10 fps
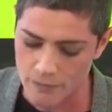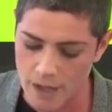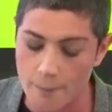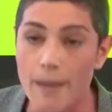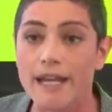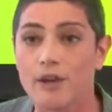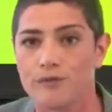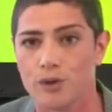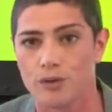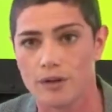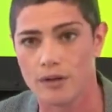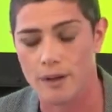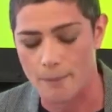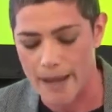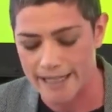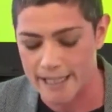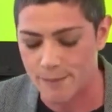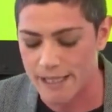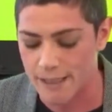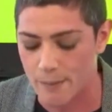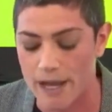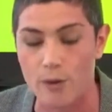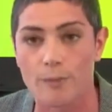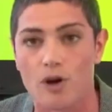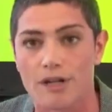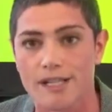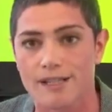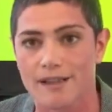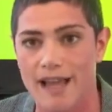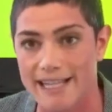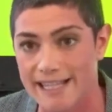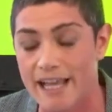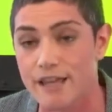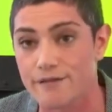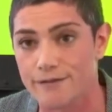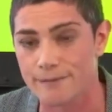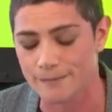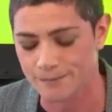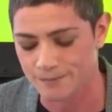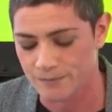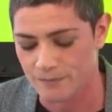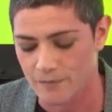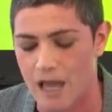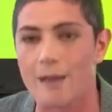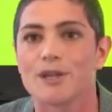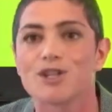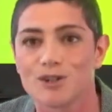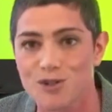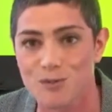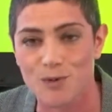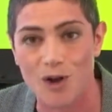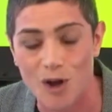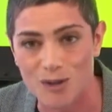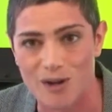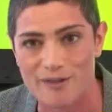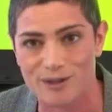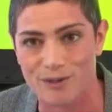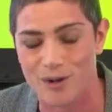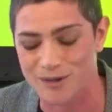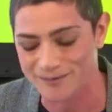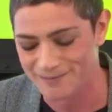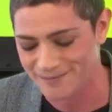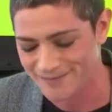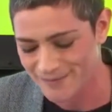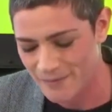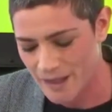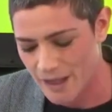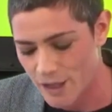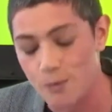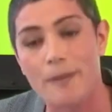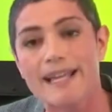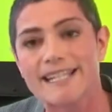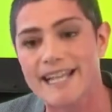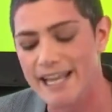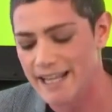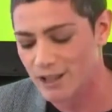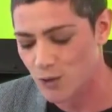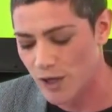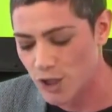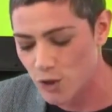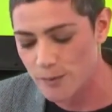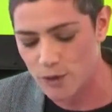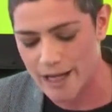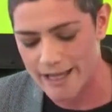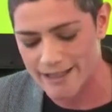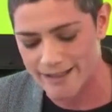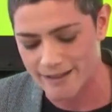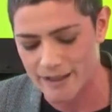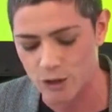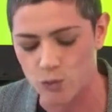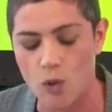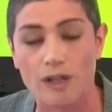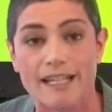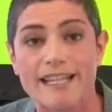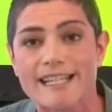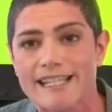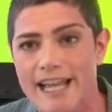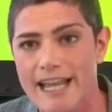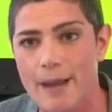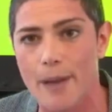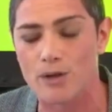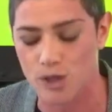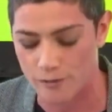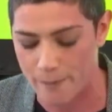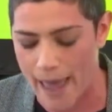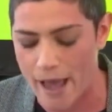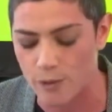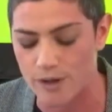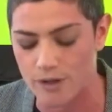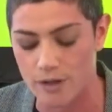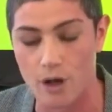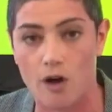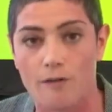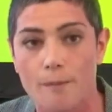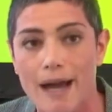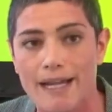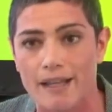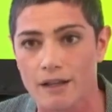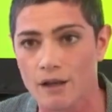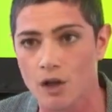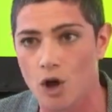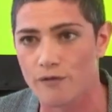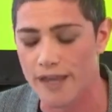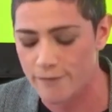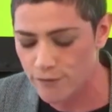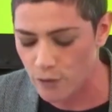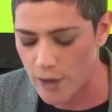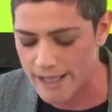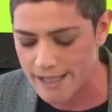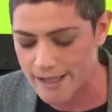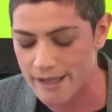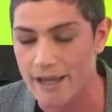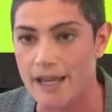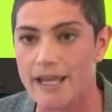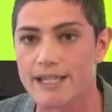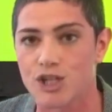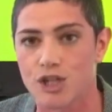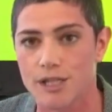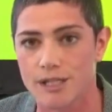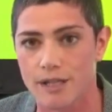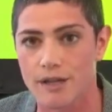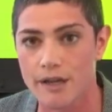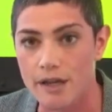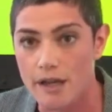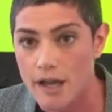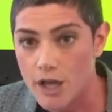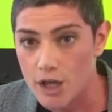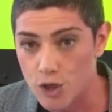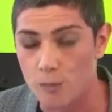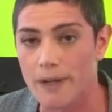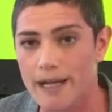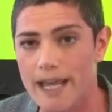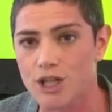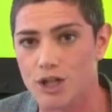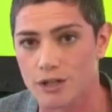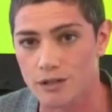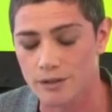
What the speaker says: Many of you may dismiss my remarks as naive. I'm a children's book author, after all. You may say that to accumulate, to want insane amounts of power, of money, of influence is just human nature.